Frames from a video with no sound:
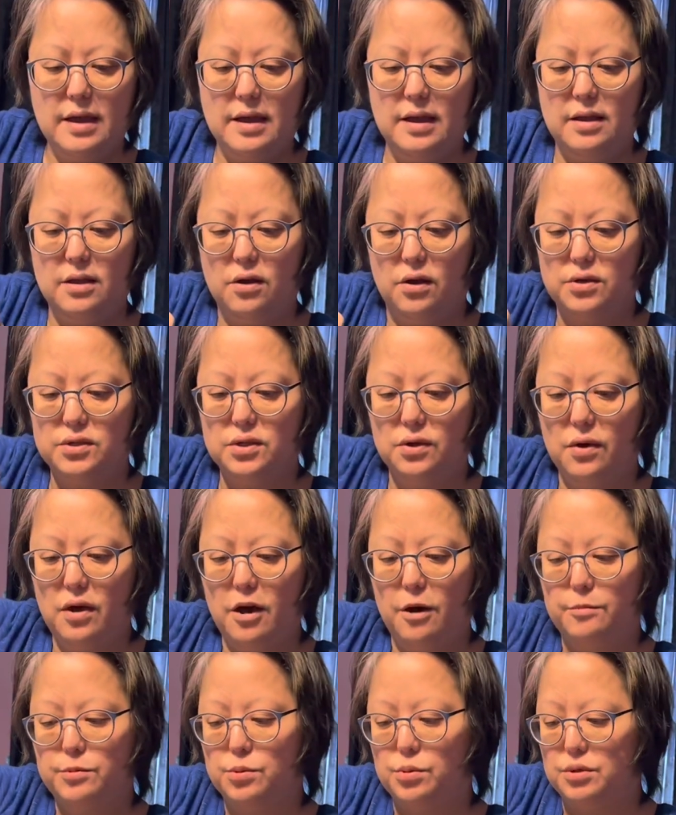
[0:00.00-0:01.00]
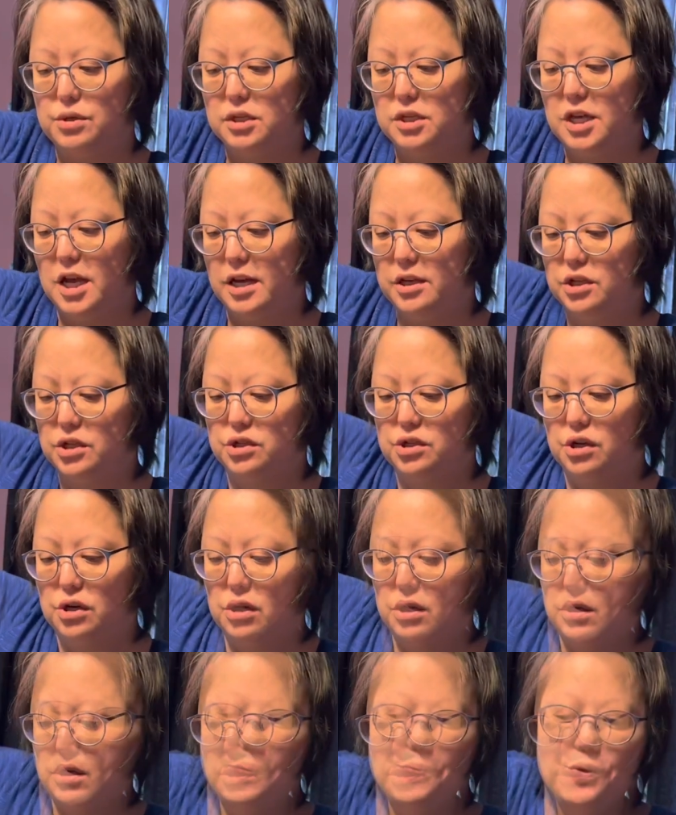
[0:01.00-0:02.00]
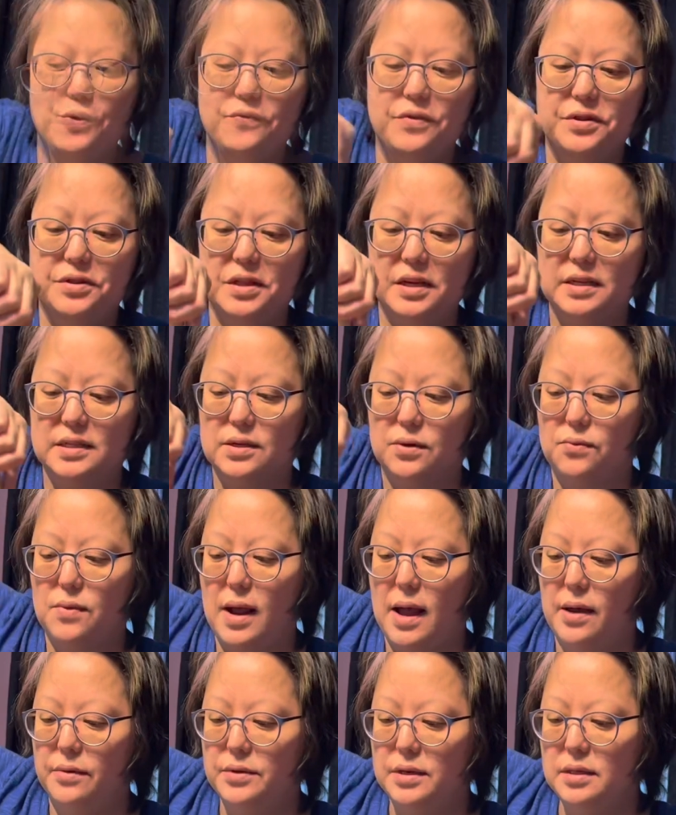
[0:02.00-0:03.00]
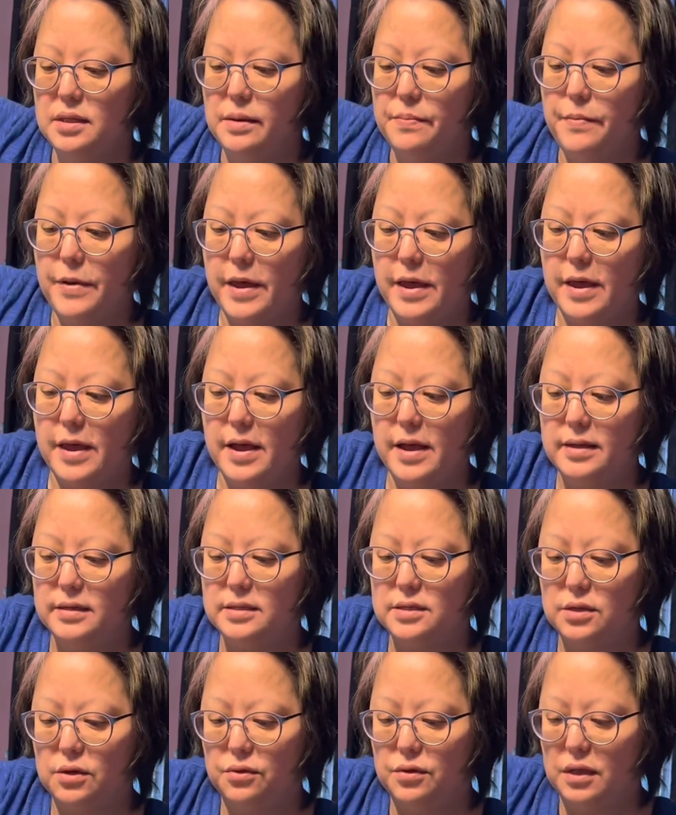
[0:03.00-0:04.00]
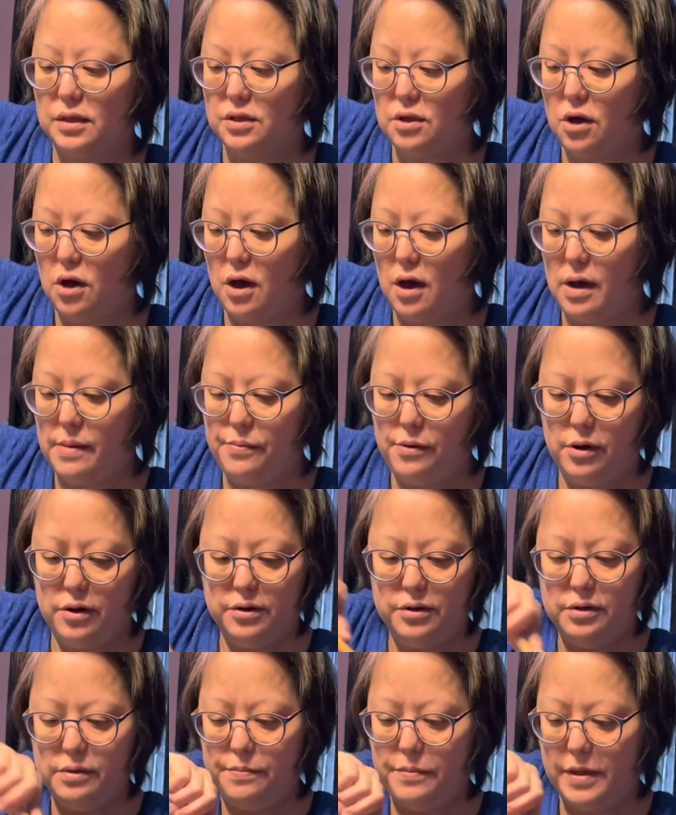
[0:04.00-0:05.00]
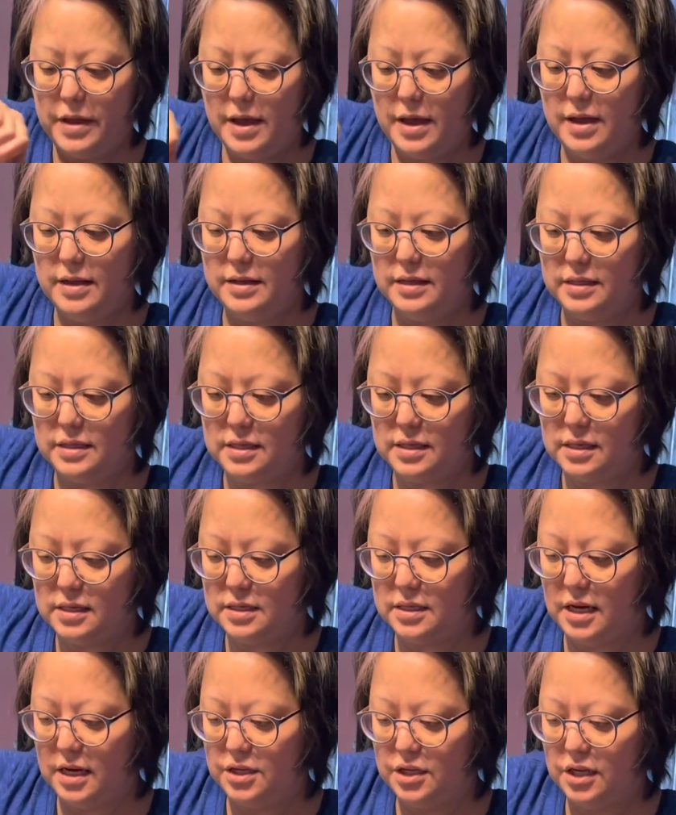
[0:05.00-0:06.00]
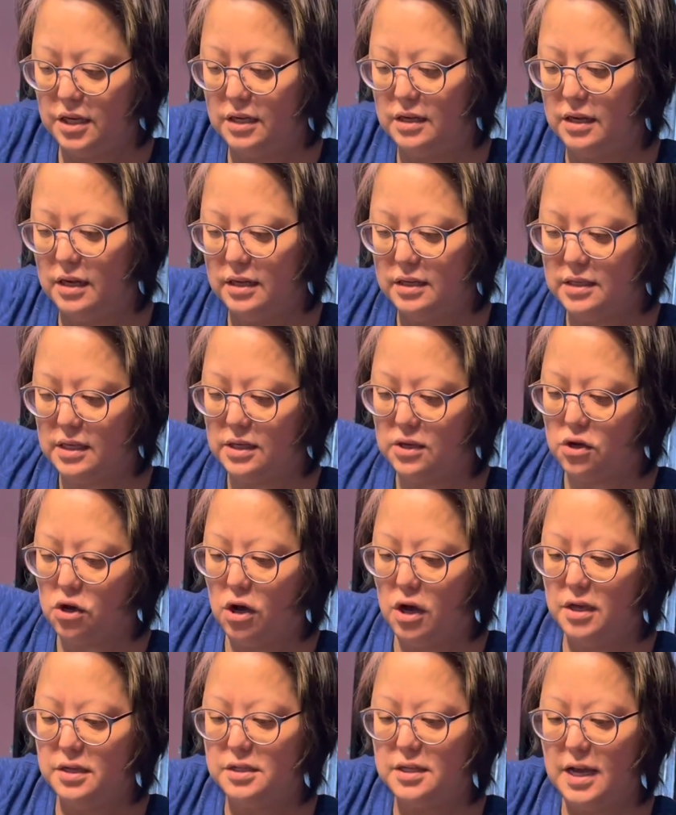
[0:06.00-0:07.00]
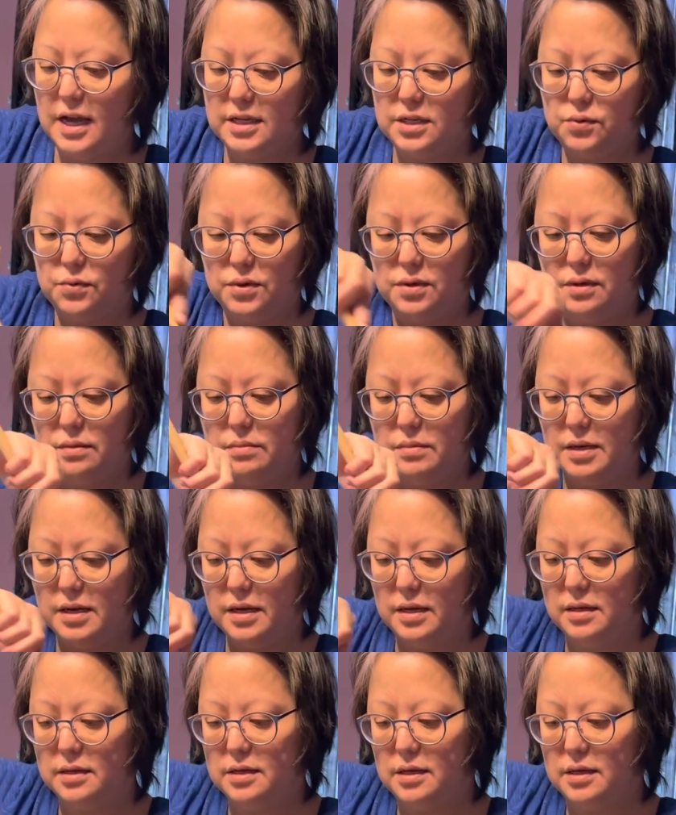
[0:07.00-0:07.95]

And it also helps with the texture. I'm moving things around in the pan so that the hot part of the pan is in contact with the meat.